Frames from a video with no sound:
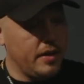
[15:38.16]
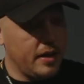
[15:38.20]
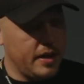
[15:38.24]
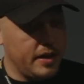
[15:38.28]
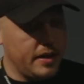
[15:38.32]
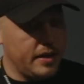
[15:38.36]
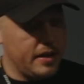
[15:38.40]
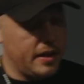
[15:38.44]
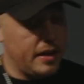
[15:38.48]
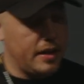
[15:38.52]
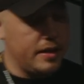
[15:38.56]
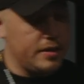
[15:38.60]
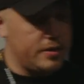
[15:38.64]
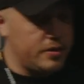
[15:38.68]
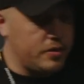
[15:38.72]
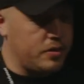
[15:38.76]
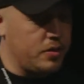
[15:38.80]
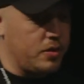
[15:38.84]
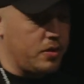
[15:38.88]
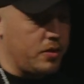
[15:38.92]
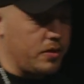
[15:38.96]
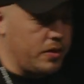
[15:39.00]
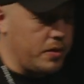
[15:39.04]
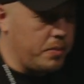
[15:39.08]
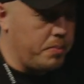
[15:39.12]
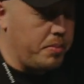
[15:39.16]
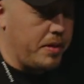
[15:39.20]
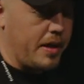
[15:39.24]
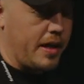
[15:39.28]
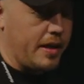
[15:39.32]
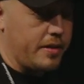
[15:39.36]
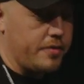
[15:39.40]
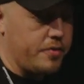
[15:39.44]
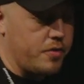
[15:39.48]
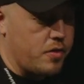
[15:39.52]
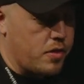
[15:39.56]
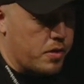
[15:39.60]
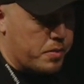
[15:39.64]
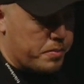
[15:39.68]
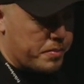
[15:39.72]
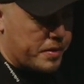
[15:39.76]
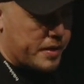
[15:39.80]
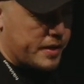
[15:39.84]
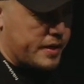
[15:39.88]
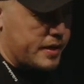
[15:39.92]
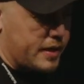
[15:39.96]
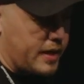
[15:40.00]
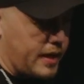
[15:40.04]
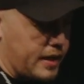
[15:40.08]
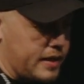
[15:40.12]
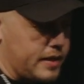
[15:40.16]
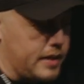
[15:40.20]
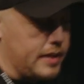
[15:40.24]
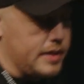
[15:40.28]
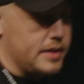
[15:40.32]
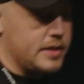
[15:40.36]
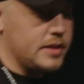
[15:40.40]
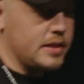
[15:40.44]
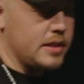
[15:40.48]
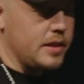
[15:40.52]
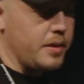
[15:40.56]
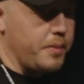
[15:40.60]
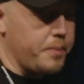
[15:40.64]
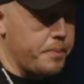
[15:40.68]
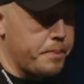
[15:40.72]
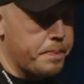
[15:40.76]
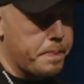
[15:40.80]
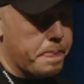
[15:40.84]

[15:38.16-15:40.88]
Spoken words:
I stood on the platform like this.